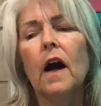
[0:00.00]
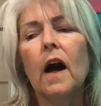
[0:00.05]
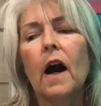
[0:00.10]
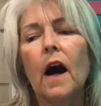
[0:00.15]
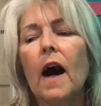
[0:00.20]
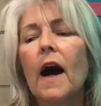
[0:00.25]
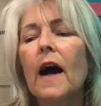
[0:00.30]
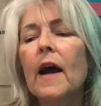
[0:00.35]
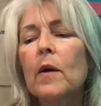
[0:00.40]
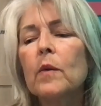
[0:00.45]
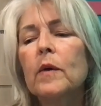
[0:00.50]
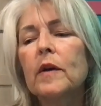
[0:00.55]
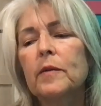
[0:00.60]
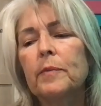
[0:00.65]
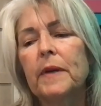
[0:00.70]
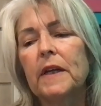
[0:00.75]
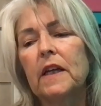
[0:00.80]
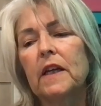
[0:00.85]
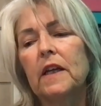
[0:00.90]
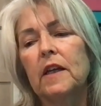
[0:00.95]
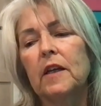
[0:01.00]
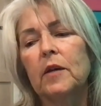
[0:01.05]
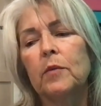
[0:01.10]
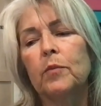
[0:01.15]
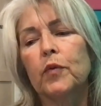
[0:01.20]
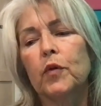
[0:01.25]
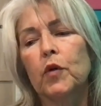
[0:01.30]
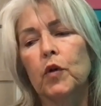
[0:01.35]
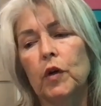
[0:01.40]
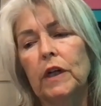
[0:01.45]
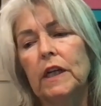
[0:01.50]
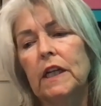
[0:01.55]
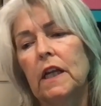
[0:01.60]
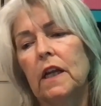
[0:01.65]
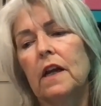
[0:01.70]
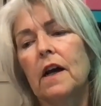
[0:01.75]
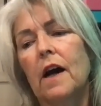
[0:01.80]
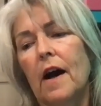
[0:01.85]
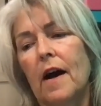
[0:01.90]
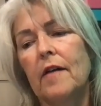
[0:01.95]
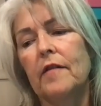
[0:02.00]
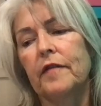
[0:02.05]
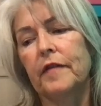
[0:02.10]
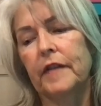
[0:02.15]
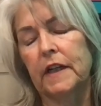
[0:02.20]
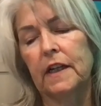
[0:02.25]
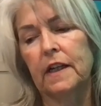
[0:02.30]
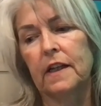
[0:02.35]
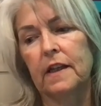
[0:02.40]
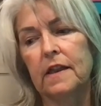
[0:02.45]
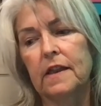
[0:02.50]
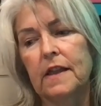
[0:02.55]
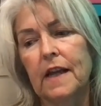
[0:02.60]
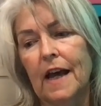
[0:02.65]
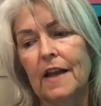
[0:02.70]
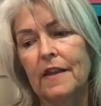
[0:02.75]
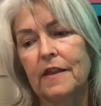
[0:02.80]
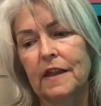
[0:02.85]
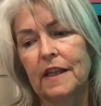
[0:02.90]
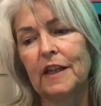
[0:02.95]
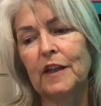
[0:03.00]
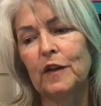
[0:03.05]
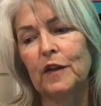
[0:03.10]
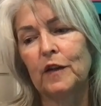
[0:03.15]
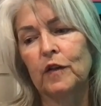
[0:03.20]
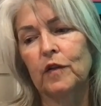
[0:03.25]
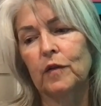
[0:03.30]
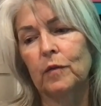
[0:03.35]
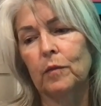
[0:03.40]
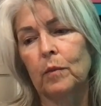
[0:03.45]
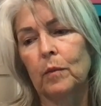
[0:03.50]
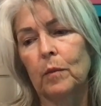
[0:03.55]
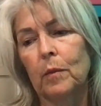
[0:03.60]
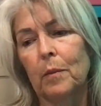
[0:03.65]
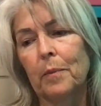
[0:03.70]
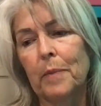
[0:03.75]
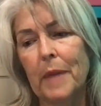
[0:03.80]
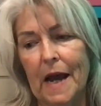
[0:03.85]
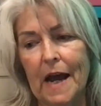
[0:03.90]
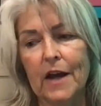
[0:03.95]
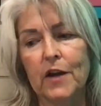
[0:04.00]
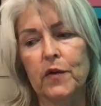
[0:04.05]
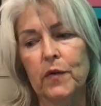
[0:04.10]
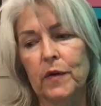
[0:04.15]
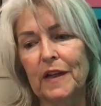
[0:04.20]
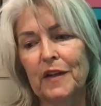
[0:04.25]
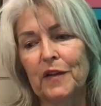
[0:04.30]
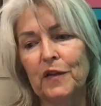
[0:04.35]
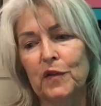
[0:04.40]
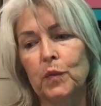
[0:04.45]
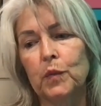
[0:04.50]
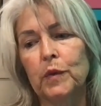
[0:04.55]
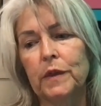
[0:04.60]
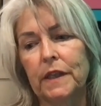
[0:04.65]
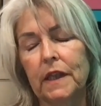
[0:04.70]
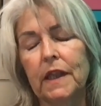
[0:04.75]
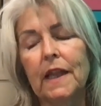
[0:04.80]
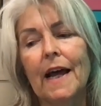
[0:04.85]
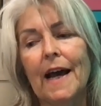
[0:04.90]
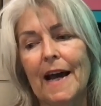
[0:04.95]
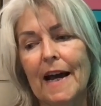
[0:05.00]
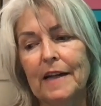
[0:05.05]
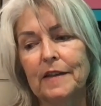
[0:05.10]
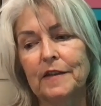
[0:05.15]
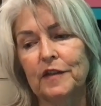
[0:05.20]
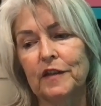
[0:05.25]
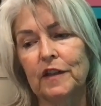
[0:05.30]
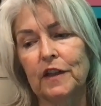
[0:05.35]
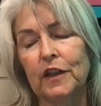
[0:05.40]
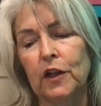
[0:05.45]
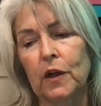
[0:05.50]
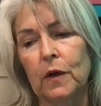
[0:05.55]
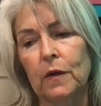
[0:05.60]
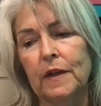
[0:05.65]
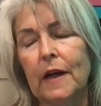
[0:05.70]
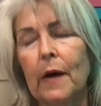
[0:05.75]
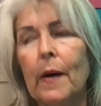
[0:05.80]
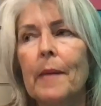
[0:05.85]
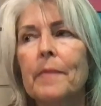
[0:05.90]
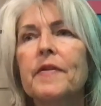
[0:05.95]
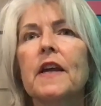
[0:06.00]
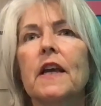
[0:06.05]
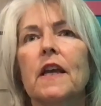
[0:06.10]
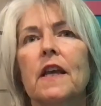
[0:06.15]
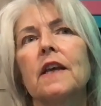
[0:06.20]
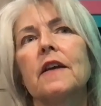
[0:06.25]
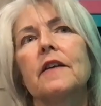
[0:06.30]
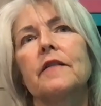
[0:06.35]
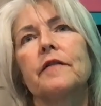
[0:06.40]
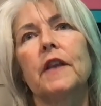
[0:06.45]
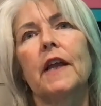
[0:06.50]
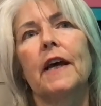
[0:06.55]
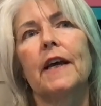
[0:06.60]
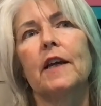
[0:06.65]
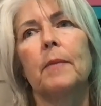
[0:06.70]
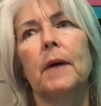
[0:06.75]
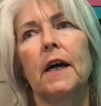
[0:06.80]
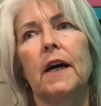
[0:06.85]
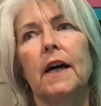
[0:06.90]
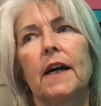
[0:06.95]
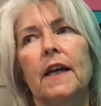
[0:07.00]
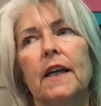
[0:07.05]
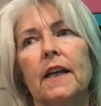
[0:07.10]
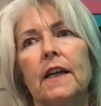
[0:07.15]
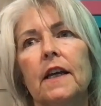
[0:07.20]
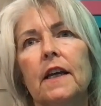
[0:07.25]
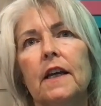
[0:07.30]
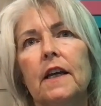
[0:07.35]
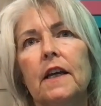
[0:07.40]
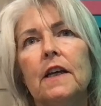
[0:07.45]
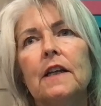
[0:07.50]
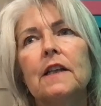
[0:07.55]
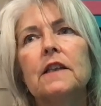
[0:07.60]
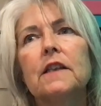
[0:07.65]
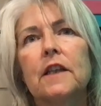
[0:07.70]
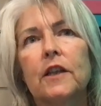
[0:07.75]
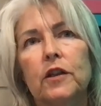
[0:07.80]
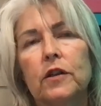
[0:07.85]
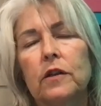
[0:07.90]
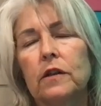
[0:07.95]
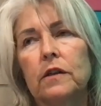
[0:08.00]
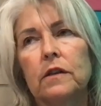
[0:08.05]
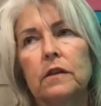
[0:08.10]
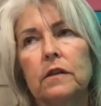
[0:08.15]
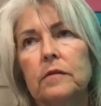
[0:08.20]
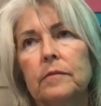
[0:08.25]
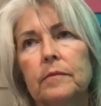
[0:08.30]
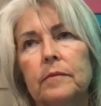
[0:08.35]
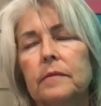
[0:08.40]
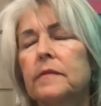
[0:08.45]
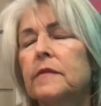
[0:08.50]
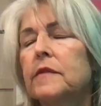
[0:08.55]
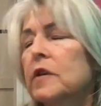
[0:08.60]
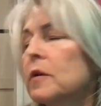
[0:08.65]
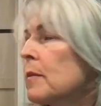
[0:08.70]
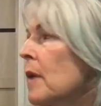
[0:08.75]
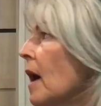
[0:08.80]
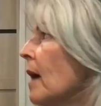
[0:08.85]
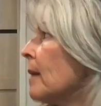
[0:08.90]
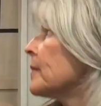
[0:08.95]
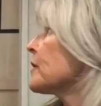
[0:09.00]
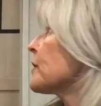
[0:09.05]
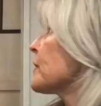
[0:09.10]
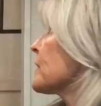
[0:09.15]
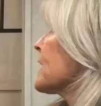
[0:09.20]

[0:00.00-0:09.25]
I would be pretty confident that these batteries would last, now I'm thinking of like my little thermometer